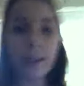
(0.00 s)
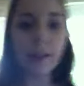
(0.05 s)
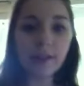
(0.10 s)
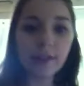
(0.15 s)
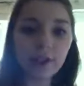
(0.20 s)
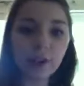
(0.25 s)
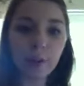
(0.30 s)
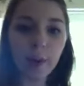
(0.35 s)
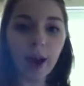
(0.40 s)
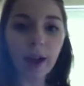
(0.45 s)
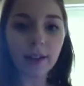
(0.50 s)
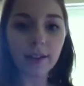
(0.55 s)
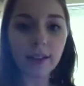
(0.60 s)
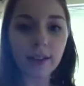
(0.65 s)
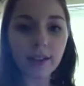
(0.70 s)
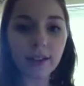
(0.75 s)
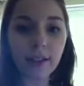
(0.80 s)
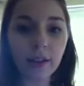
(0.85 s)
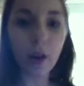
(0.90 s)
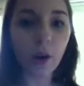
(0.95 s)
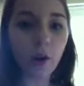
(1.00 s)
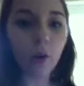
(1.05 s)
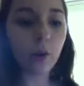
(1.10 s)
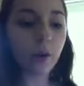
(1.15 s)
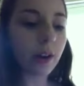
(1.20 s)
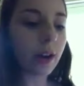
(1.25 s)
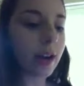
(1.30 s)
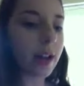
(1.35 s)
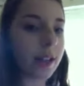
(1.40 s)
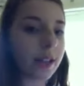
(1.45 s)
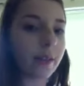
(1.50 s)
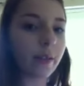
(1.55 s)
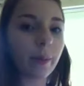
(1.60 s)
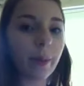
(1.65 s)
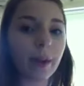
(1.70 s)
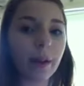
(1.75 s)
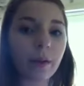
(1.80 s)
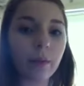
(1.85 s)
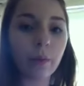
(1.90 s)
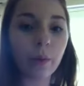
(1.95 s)
too bad it's easy to hold and easy for
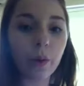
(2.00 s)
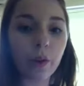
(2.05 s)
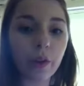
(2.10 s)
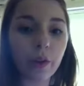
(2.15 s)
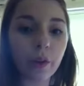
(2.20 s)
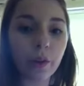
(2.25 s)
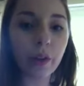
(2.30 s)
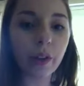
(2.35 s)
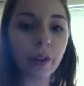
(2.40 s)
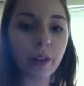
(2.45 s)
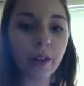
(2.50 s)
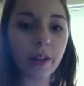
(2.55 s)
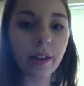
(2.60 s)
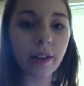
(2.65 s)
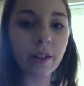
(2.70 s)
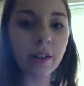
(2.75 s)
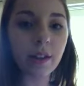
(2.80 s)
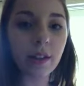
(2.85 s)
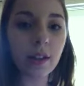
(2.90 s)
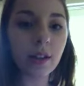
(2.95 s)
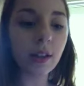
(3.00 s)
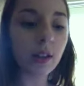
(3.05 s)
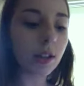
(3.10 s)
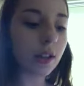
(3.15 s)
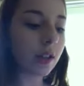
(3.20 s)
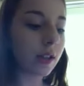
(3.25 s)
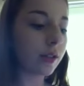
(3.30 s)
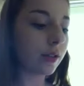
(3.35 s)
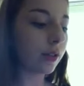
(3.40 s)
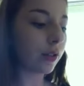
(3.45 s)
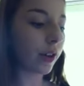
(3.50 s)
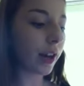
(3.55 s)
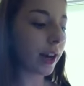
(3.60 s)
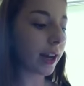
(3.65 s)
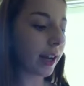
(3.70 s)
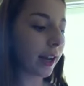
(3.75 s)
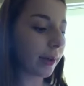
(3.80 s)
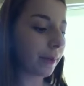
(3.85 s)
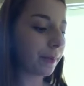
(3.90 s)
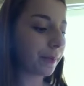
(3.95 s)
me to what, look at the screen
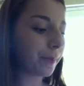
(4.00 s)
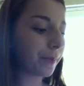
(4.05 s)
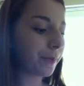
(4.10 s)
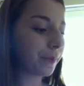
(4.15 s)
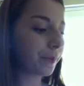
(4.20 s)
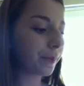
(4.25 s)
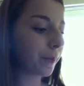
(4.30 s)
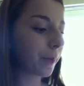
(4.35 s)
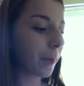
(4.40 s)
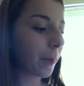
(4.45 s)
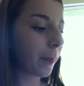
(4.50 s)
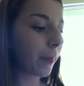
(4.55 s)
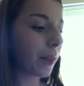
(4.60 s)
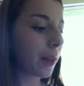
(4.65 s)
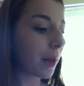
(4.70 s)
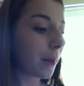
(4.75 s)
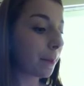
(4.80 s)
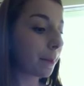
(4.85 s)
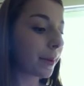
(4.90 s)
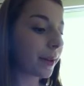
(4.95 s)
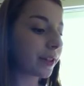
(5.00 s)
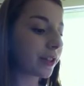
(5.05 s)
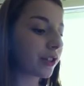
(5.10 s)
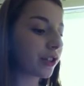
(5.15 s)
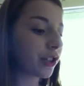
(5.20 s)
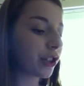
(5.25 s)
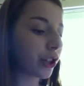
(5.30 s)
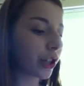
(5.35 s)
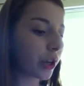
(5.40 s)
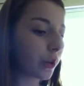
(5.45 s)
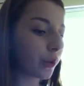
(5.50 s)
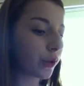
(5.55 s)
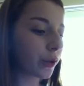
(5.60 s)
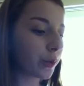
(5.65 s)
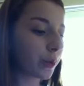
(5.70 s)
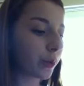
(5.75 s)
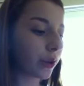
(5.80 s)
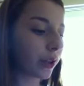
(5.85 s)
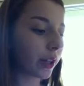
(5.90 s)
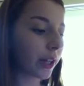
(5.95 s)
here. Best shooter was
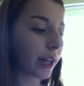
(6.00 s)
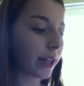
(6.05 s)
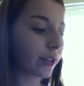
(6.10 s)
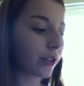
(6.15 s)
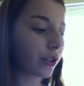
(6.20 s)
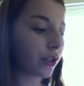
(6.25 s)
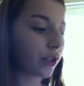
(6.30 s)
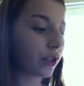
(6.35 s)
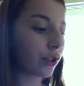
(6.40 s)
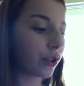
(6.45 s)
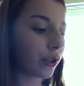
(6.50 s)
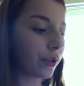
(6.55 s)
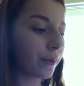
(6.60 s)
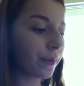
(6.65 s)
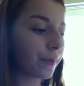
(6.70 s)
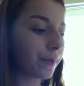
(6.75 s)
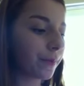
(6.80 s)
Borderlands 2.